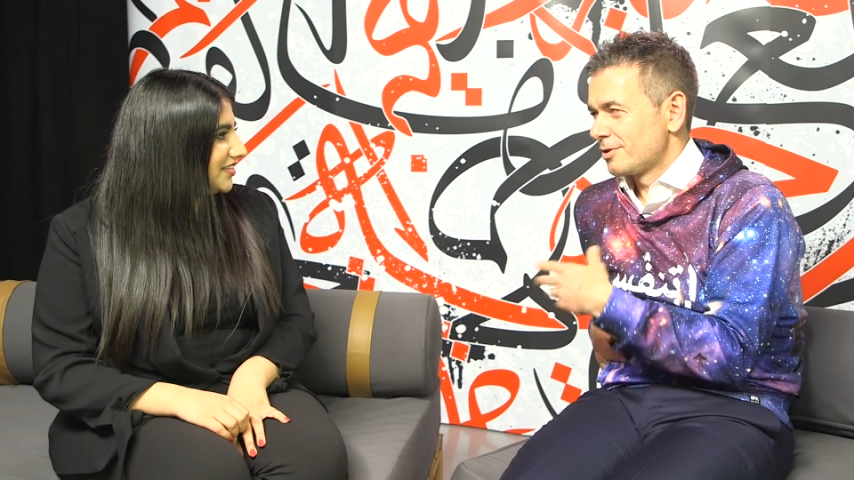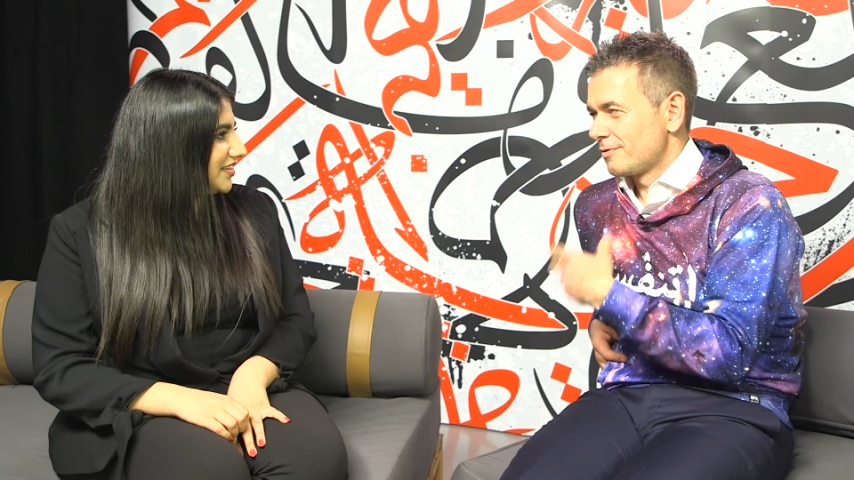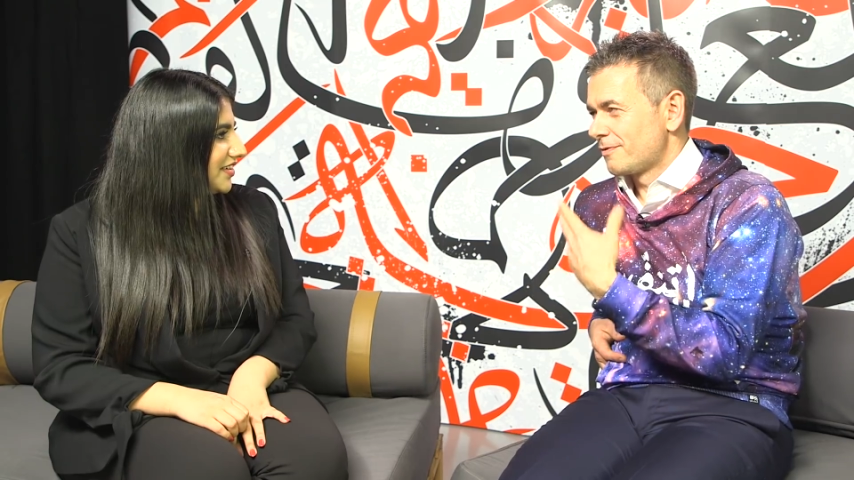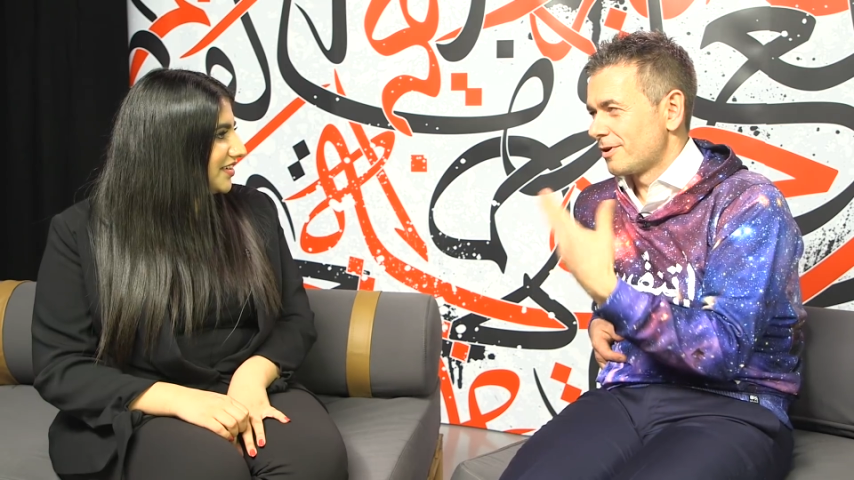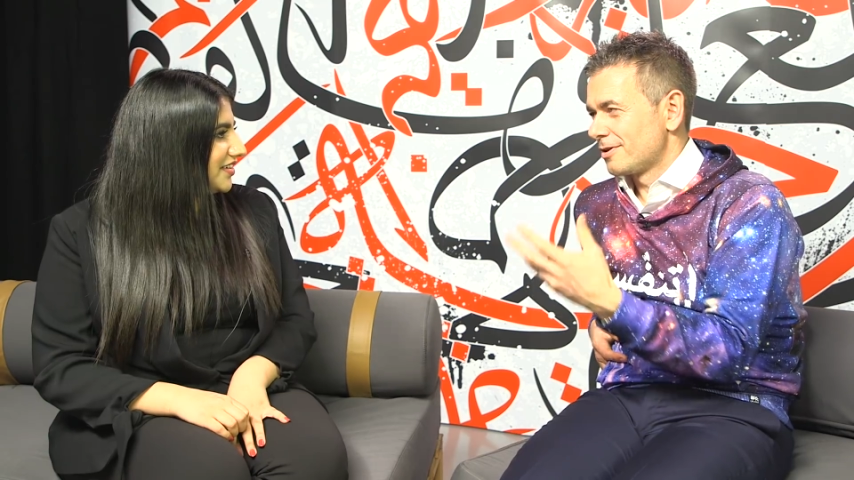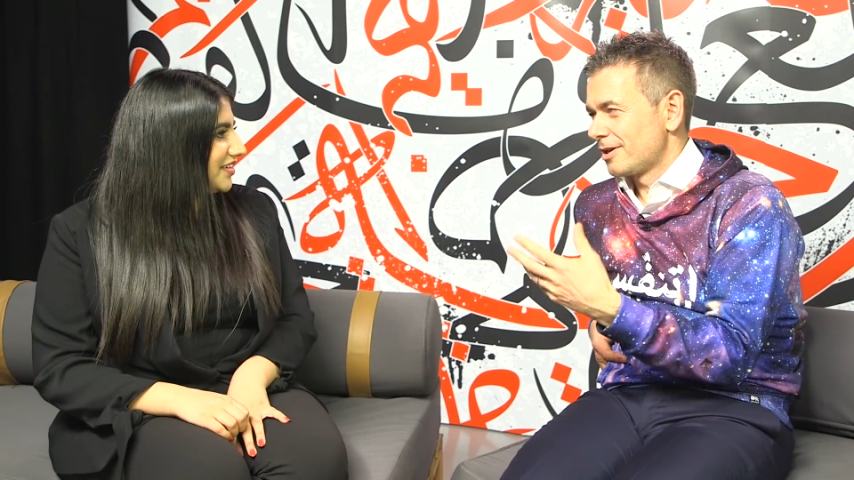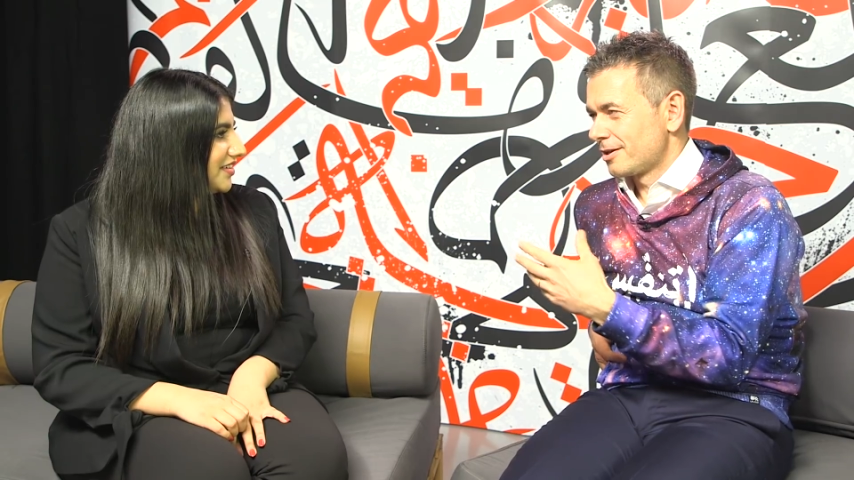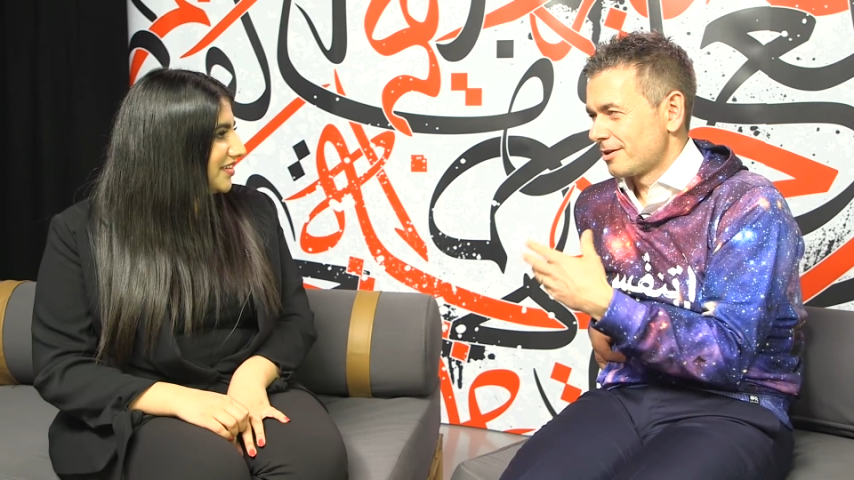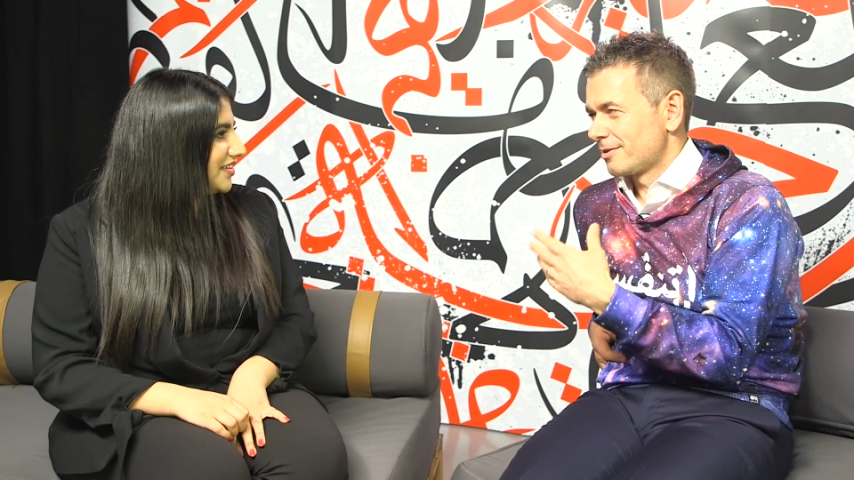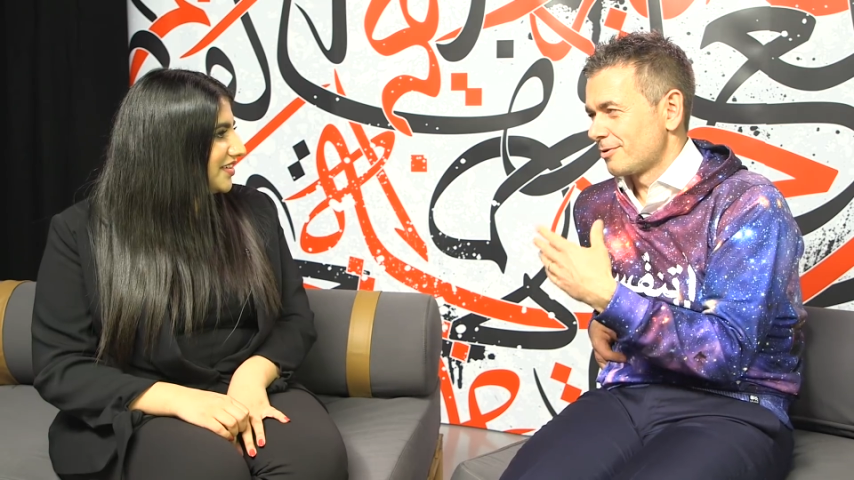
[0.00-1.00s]
That you felt
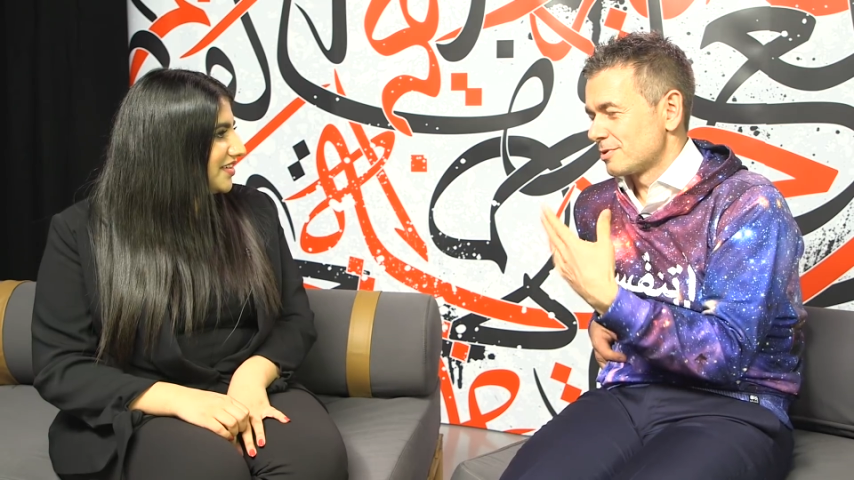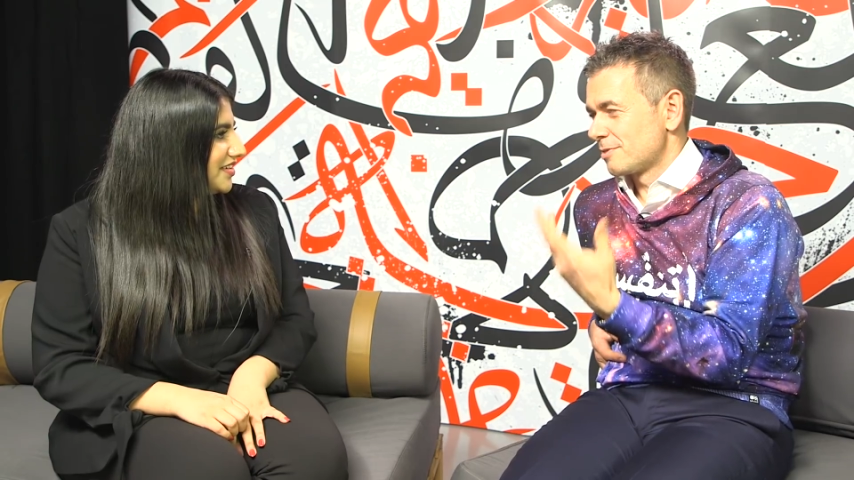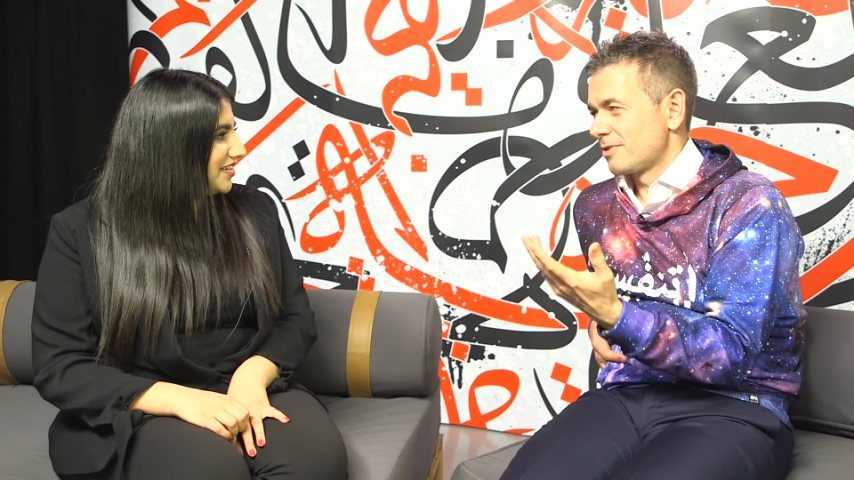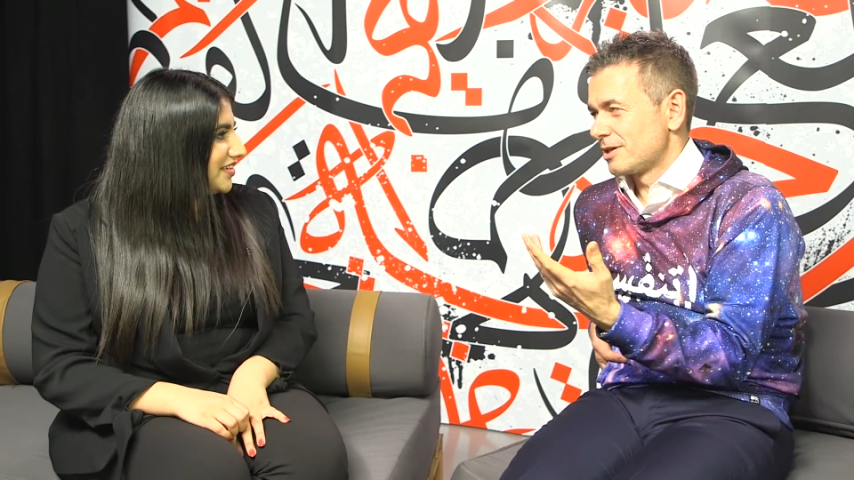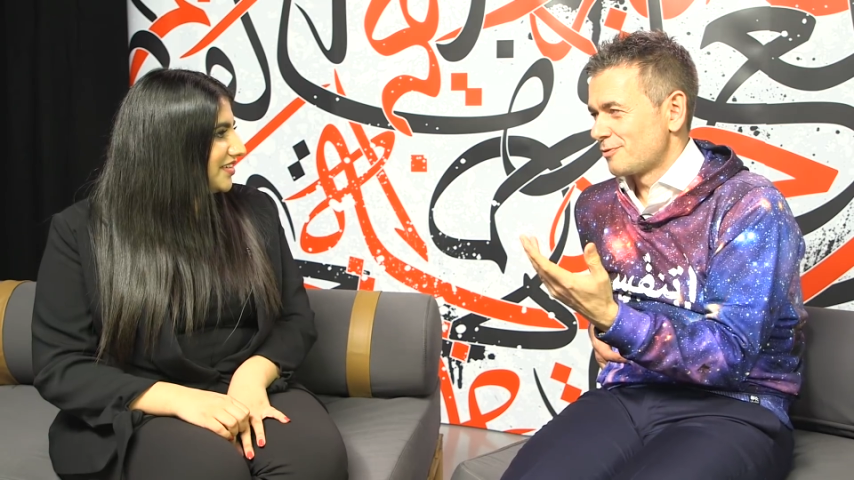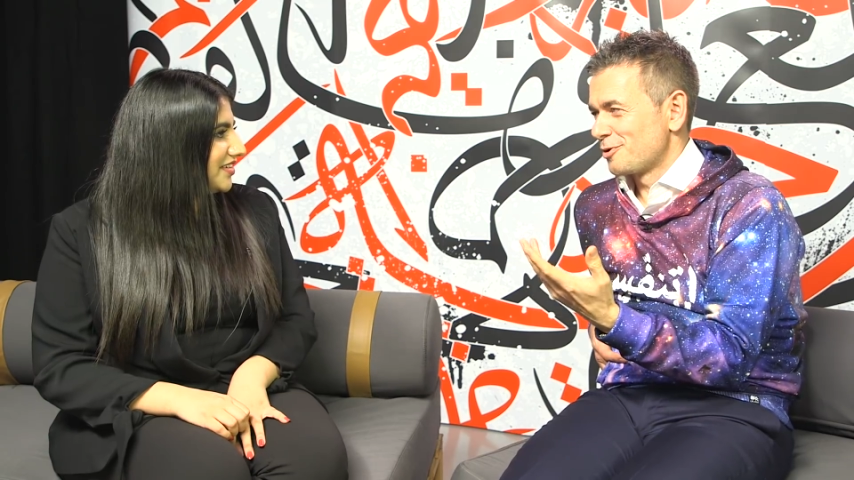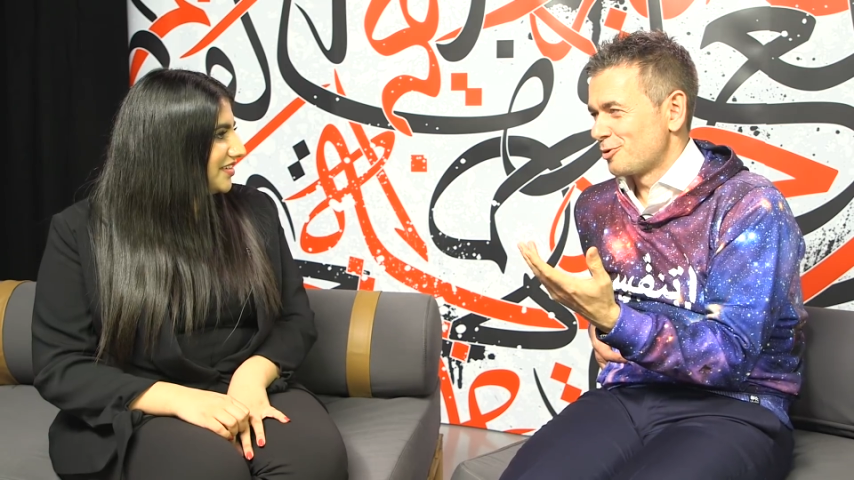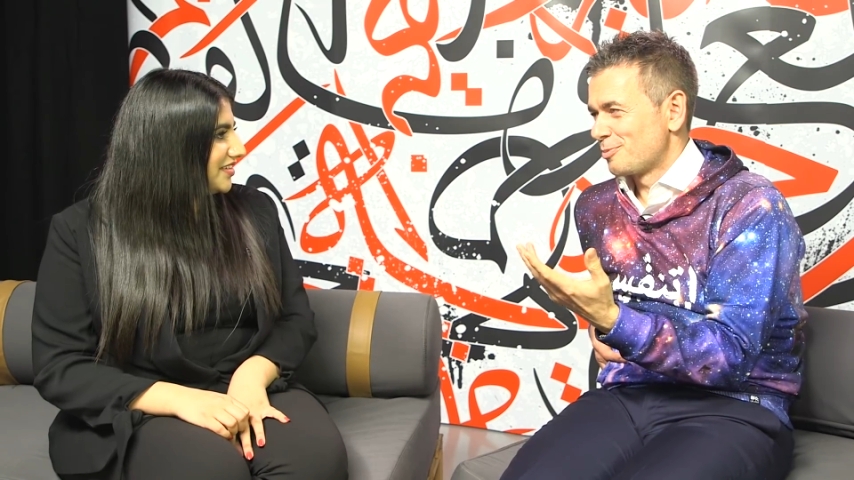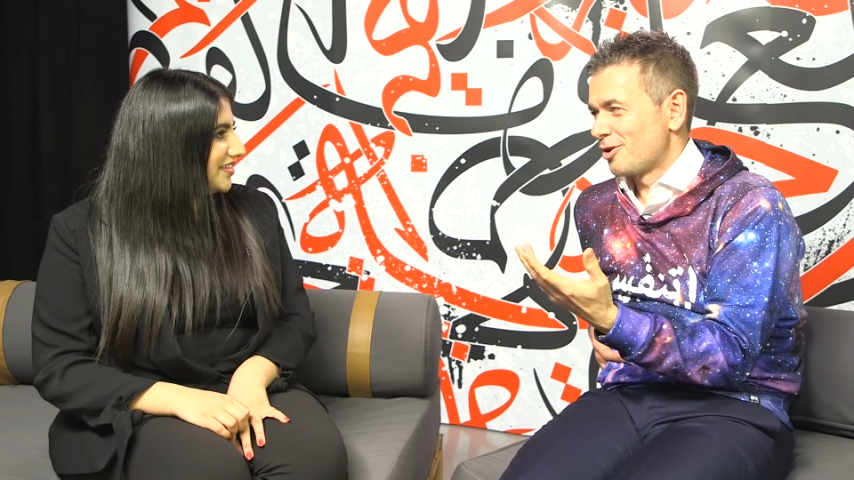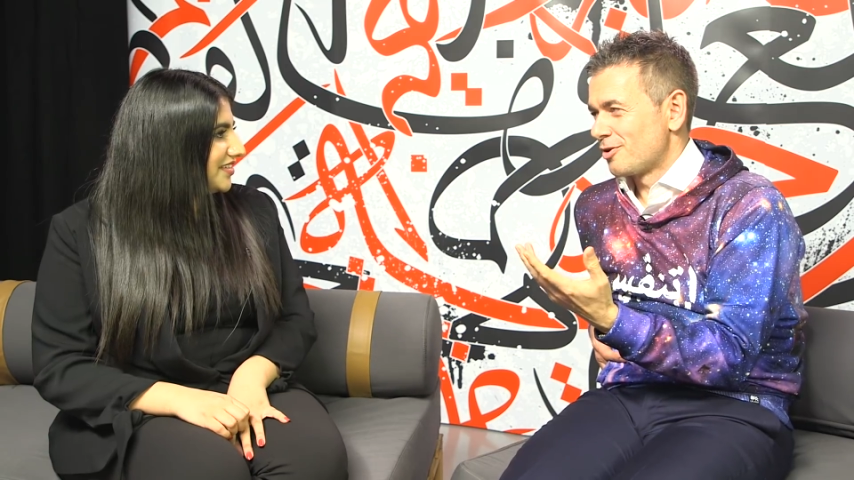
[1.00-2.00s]
like there was a place for you
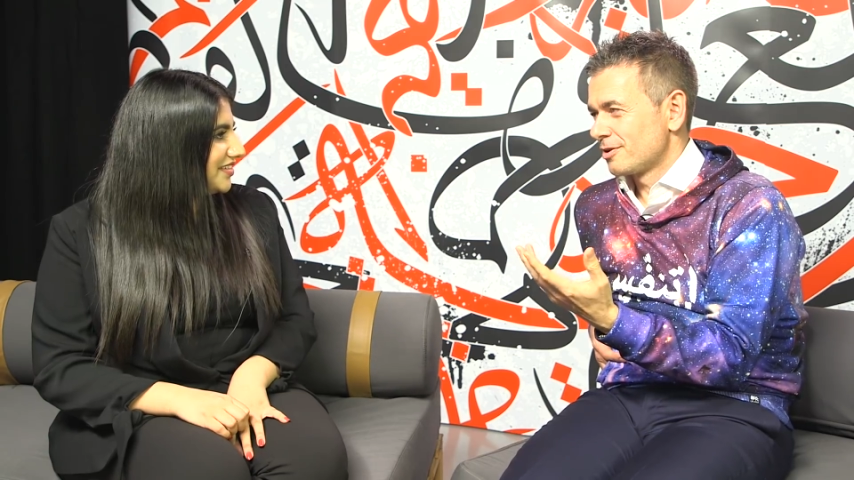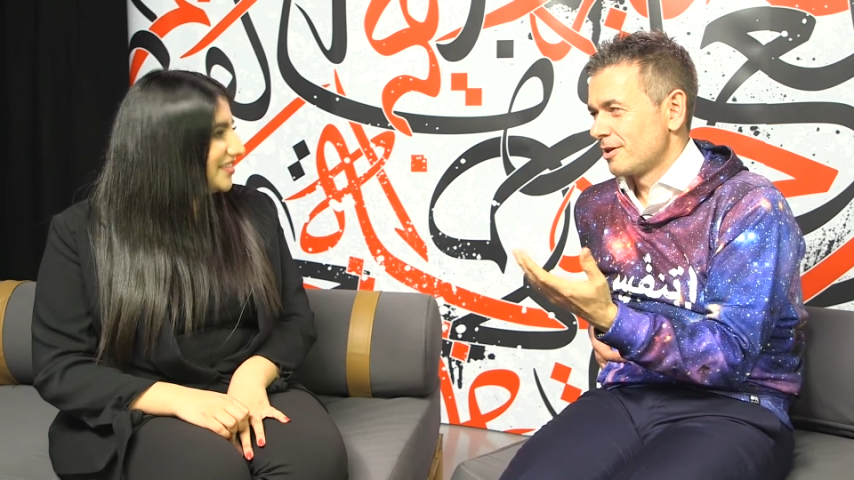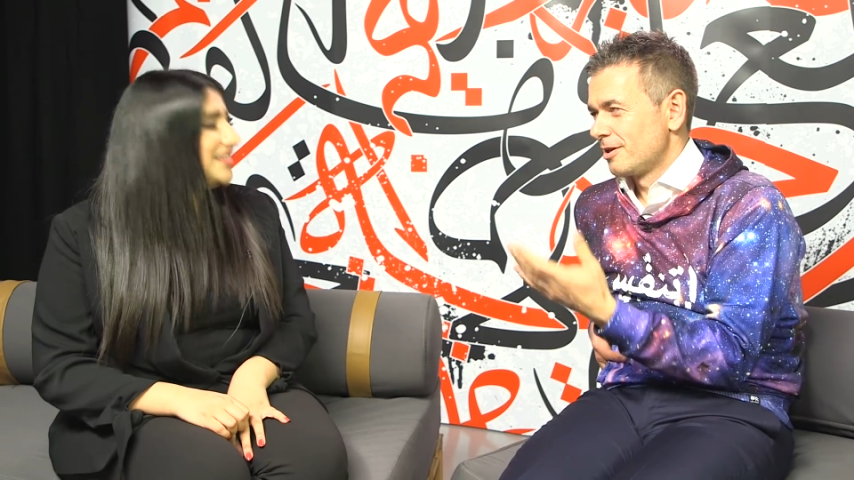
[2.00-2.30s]
to belong.